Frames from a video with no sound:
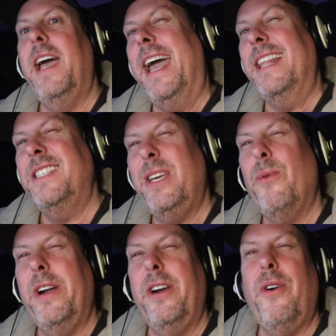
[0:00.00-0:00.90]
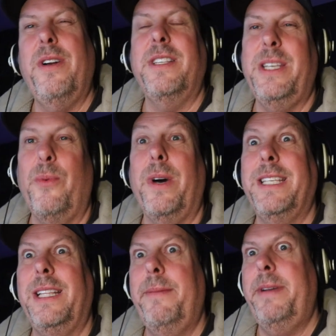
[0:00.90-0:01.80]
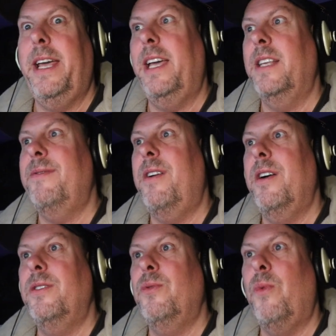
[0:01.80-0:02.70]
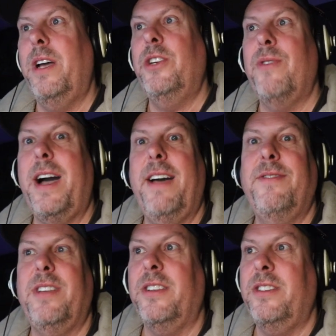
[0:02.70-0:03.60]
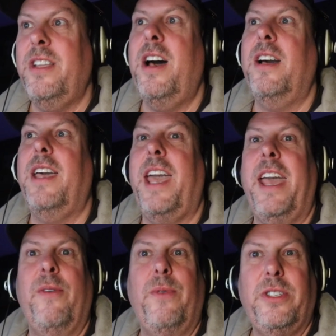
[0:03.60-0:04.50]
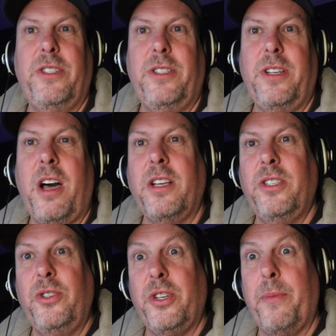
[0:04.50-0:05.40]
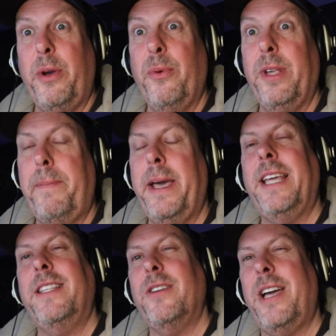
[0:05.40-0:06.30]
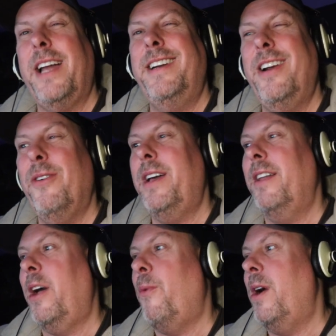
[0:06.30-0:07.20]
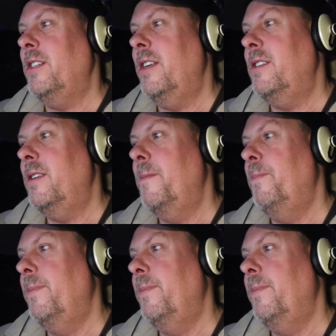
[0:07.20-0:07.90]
And see where you're going and see what to eliminate as far as what drives a stock and which stocks you should be really picking to kind of narrow down that watch list.